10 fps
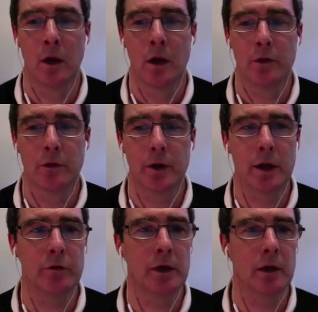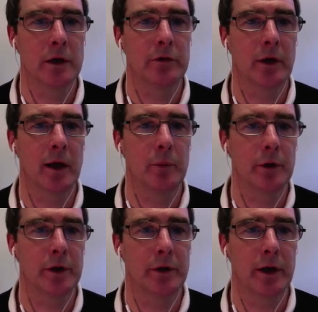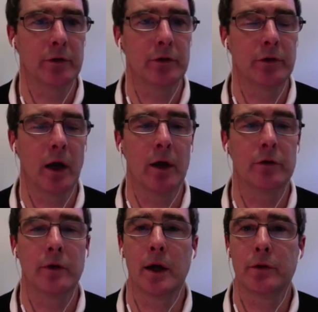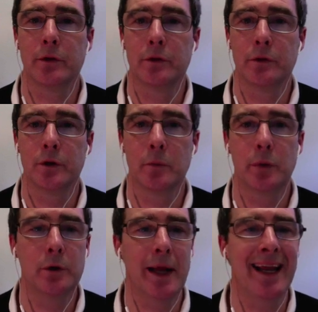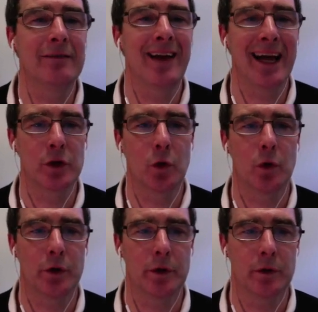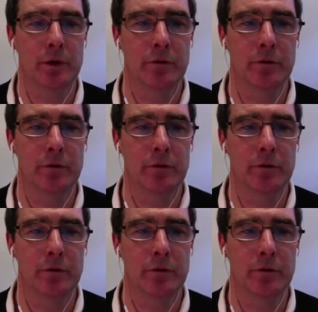So we're going to give you a little example here, an exercise, and that's to compute n factorial.